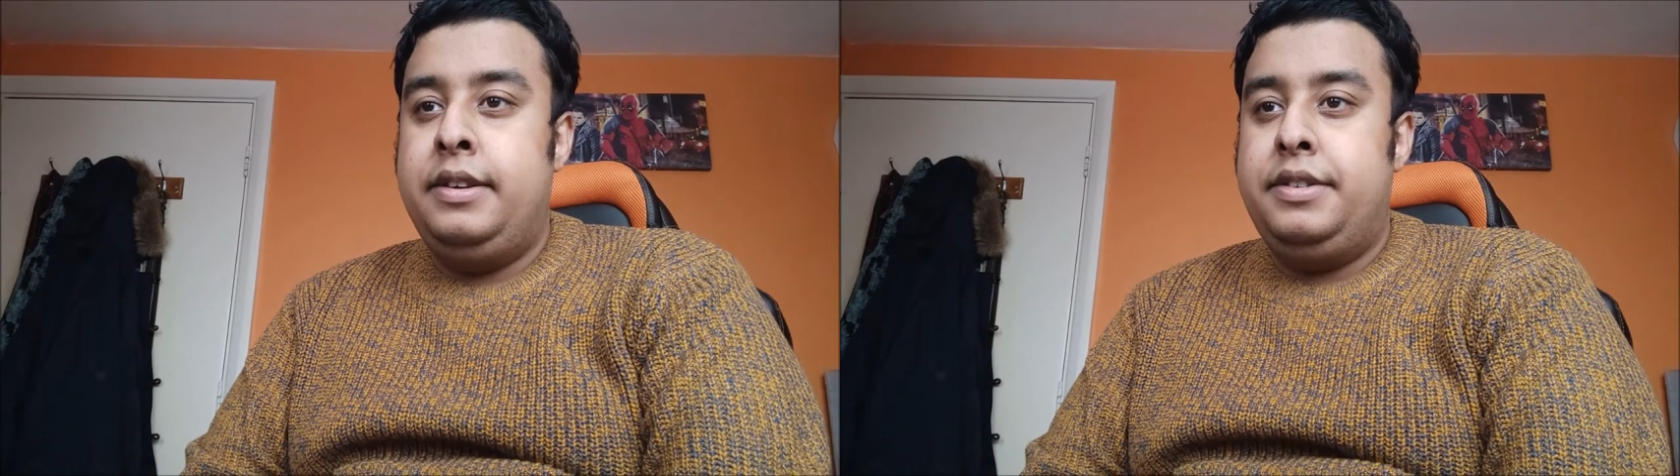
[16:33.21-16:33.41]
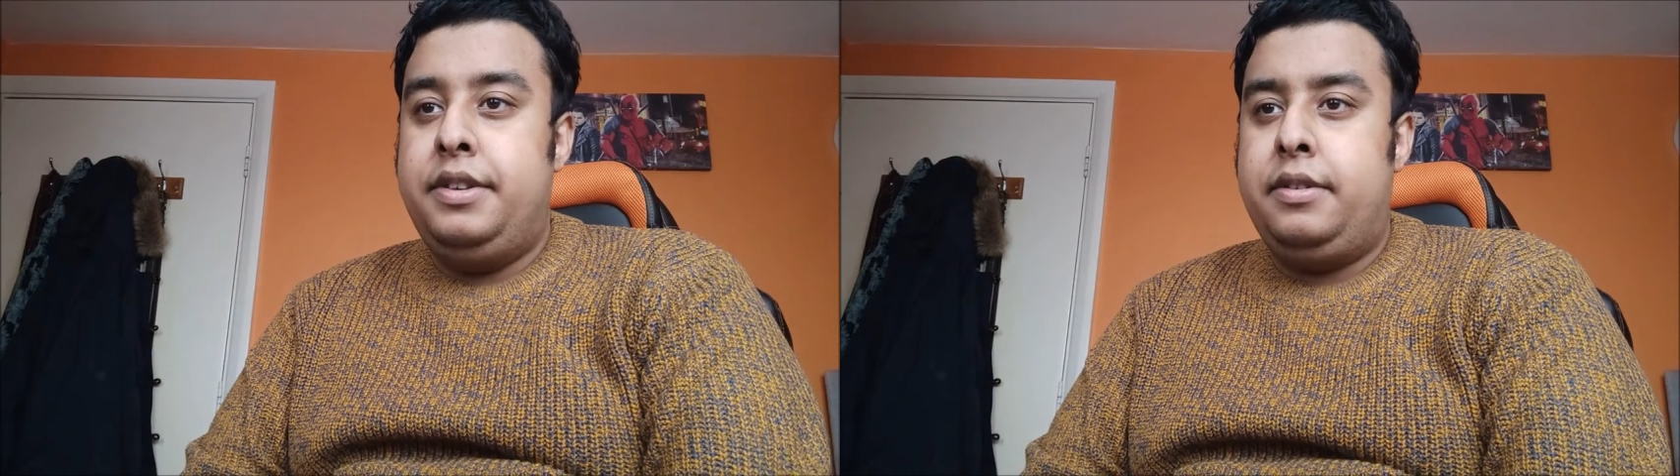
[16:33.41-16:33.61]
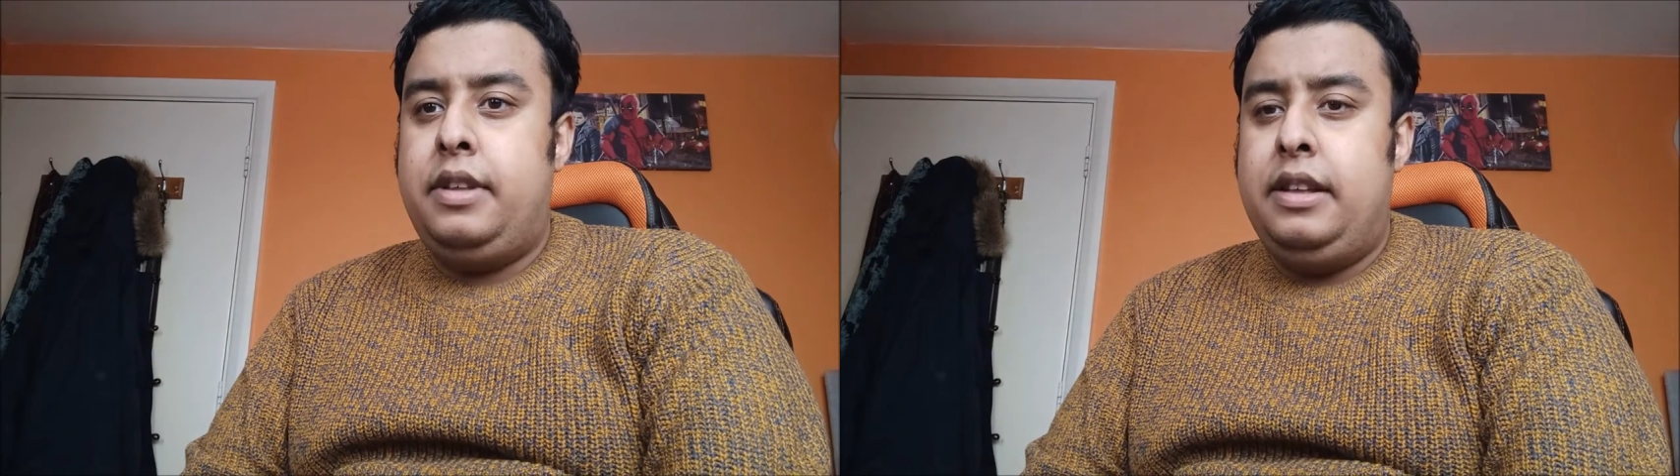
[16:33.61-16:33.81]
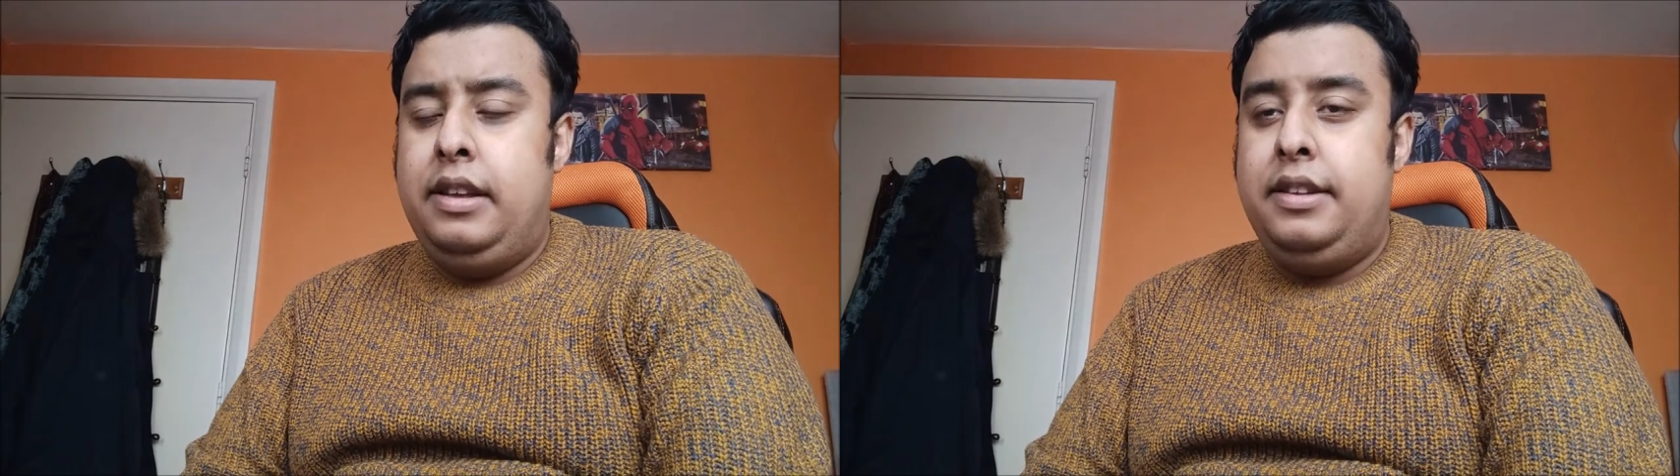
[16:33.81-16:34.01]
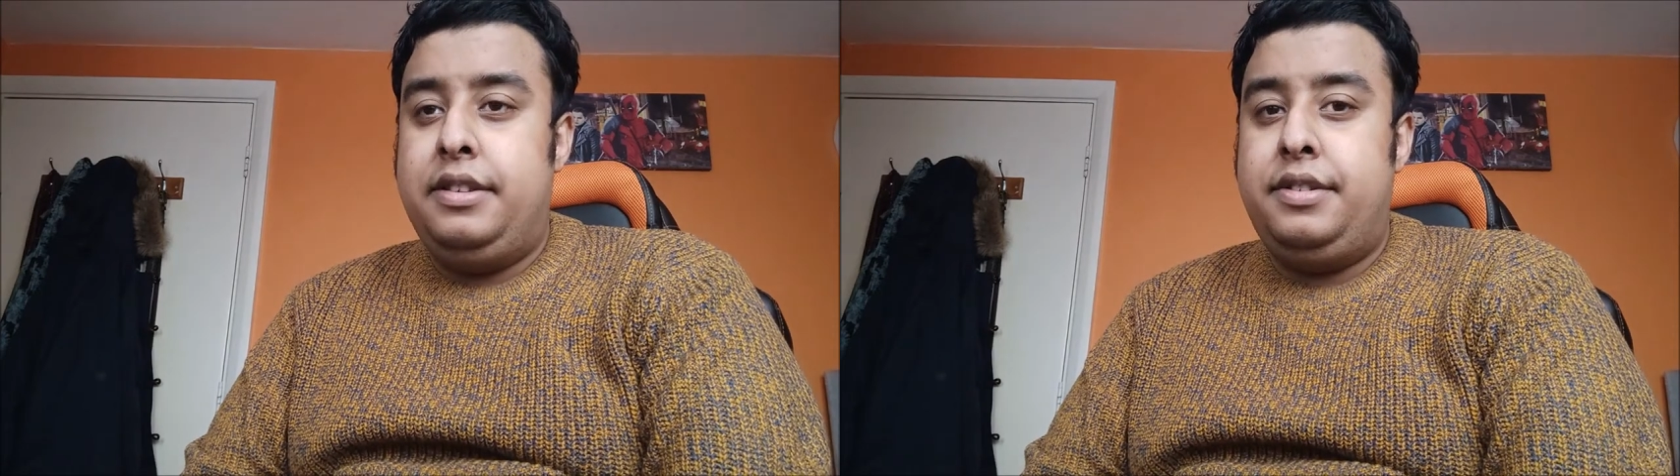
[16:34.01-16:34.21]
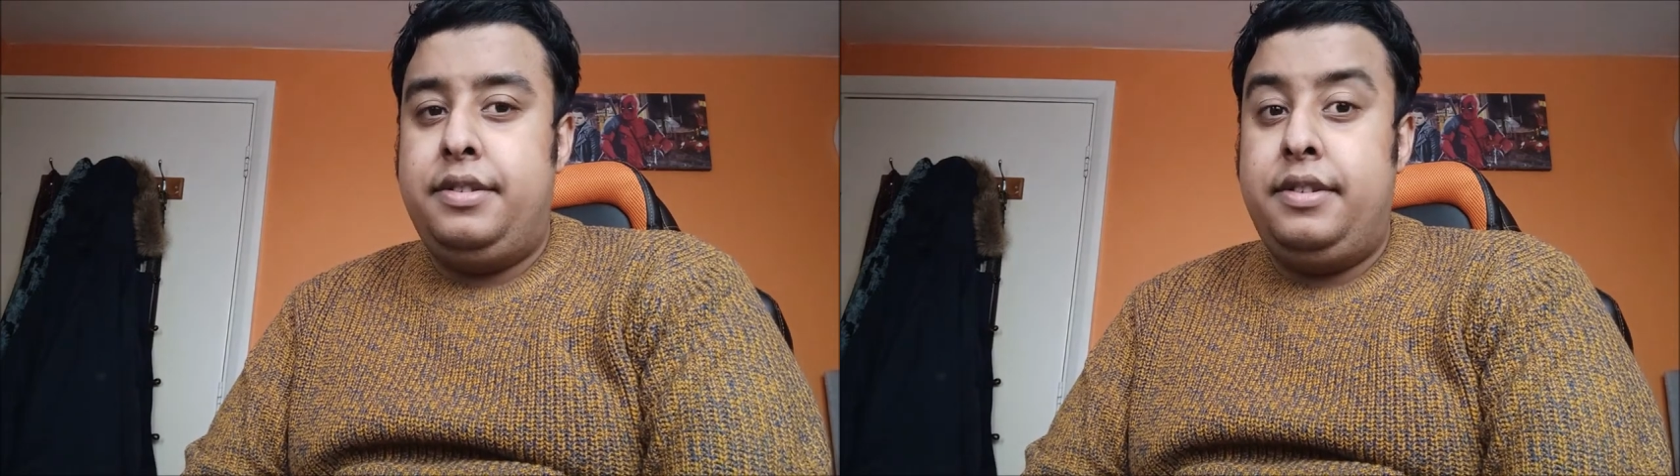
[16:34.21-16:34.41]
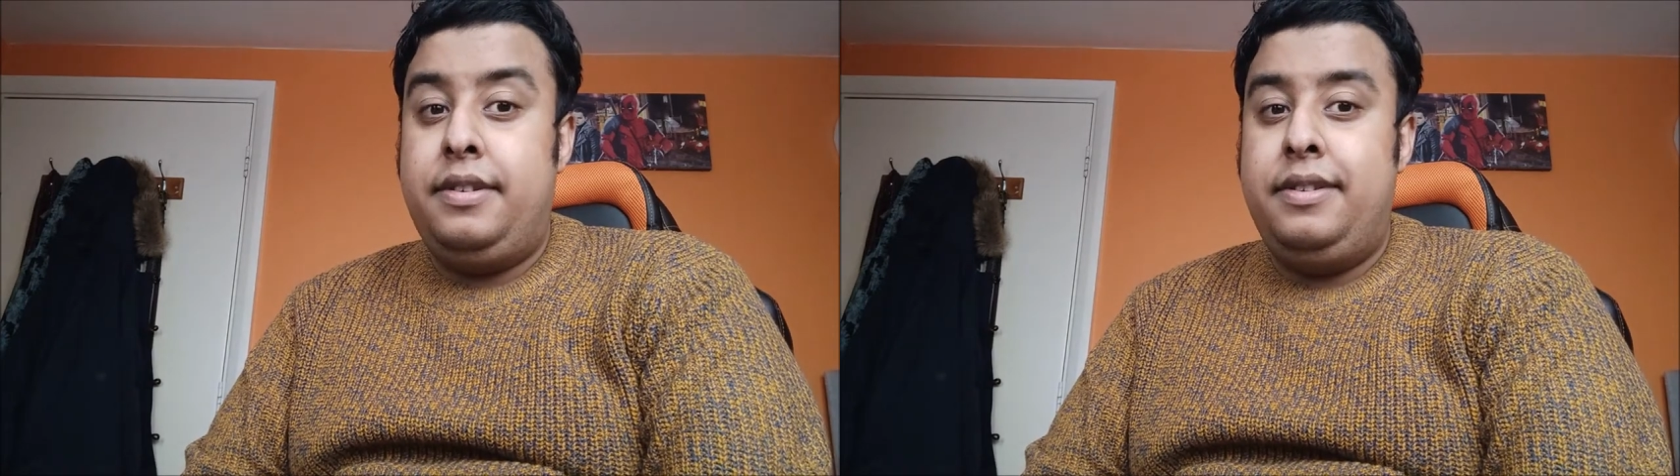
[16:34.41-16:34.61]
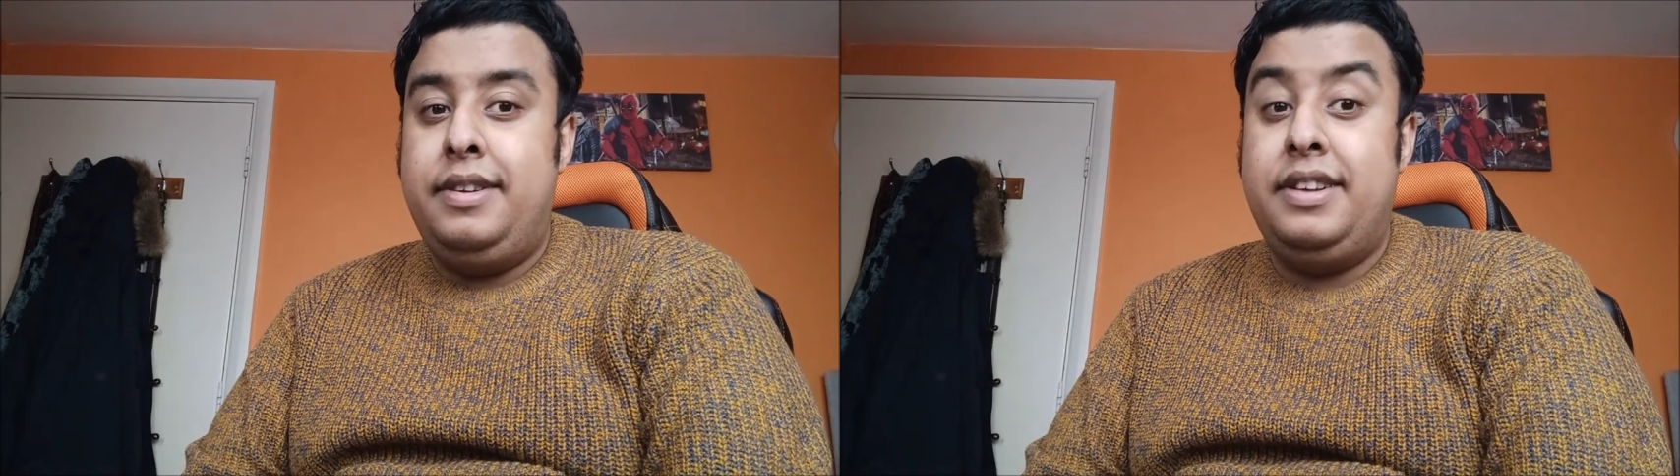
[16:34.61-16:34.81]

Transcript: So cleanliness